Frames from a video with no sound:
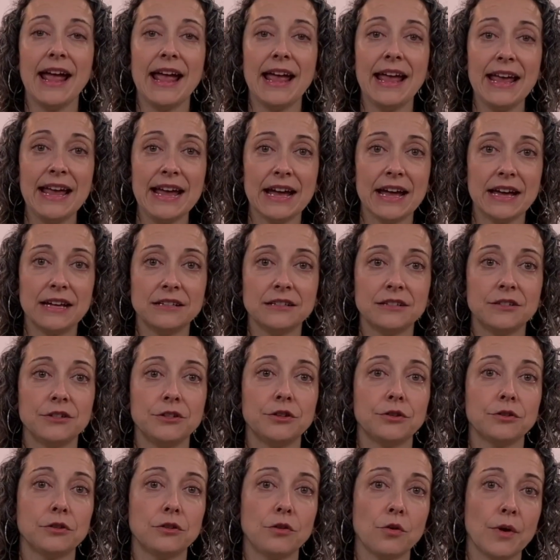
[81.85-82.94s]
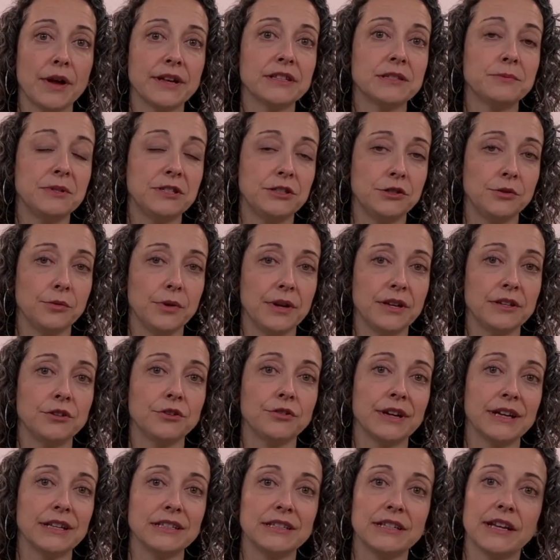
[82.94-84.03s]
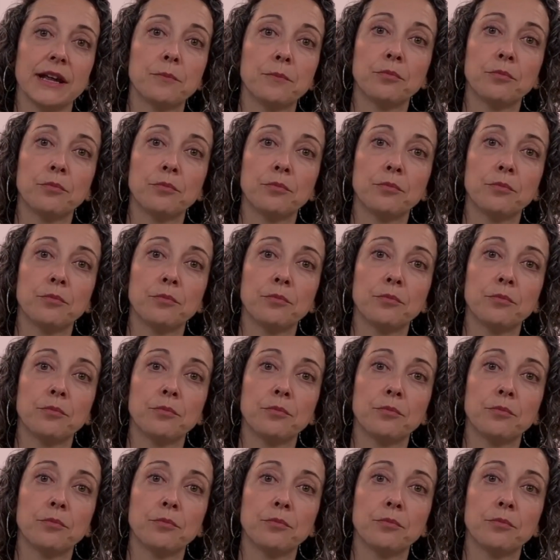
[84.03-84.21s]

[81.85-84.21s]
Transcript: and you're going to be doing your intake